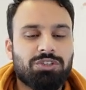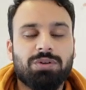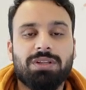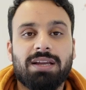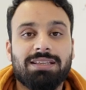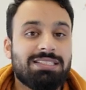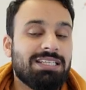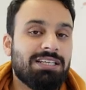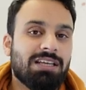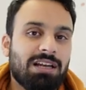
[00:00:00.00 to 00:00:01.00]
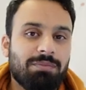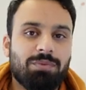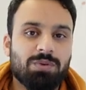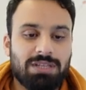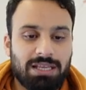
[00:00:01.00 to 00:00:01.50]
sure that the CTR
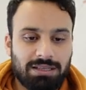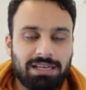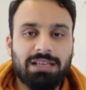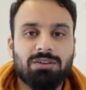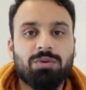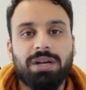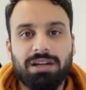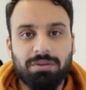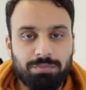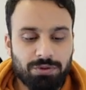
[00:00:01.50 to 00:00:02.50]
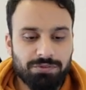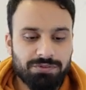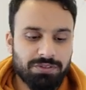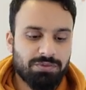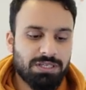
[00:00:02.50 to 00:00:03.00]
improves, like click-through rate
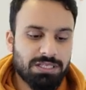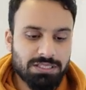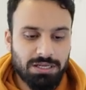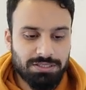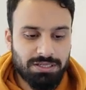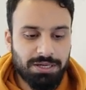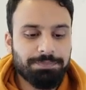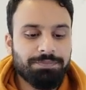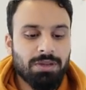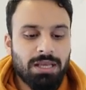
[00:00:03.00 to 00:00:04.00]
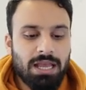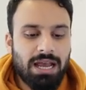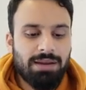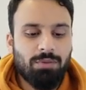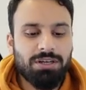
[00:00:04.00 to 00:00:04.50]
improves, which we discussed, right?
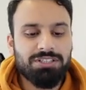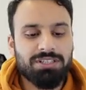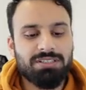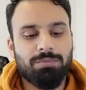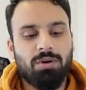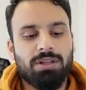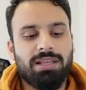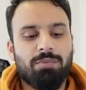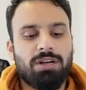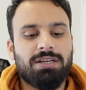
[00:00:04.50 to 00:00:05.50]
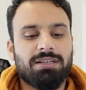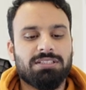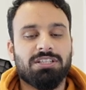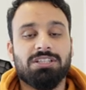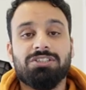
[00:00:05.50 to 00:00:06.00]
And monitors, they monitor
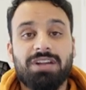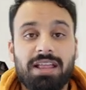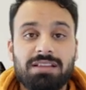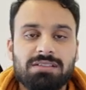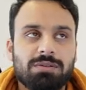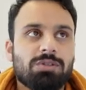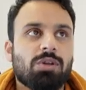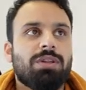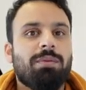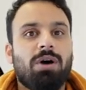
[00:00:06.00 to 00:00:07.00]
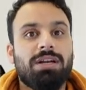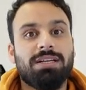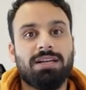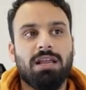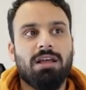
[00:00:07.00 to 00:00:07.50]
search trends. So they
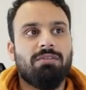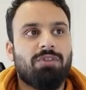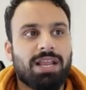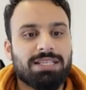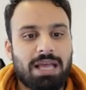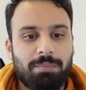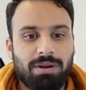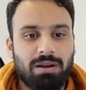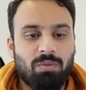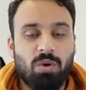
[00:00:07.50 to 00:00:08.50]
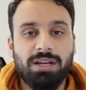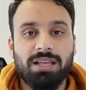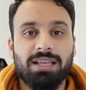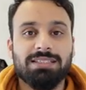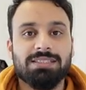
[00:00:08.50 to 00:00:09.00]
monitor, for example, what
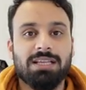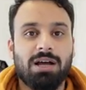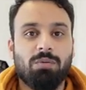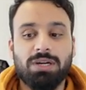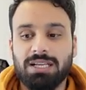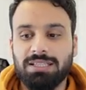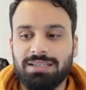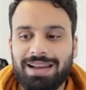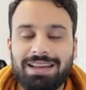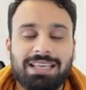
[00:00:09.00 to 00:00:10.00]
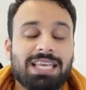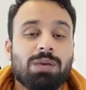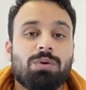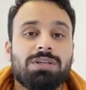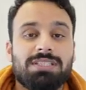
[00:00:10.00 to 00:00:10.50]
is uh, what are the trending
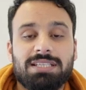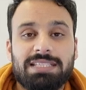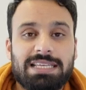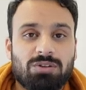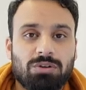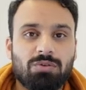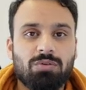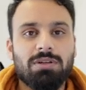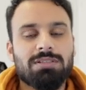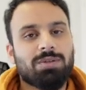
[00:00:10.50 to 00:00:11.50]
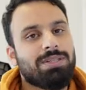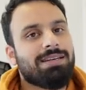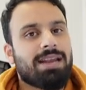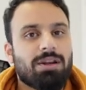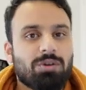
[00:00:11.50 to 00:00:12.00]
keywords these days on Google. So they
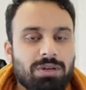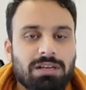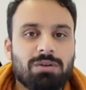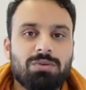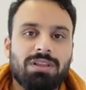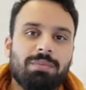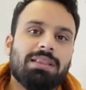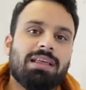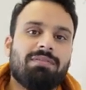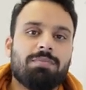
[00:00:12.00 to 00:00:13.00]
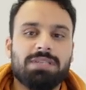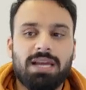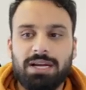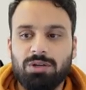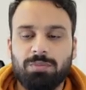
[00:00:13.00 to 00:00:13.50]
try to include them in their
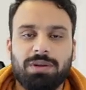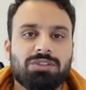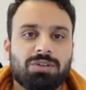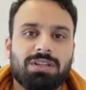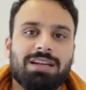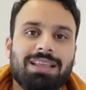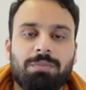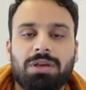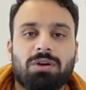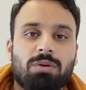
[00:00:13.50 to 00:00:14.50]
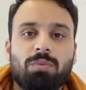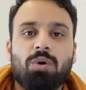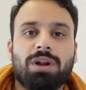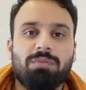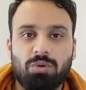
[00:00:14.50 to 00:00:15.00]
website to make sure that they appear on
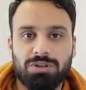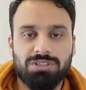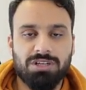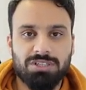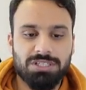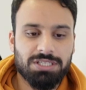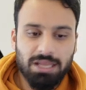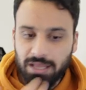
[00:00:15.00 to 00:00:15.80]
more and more searches.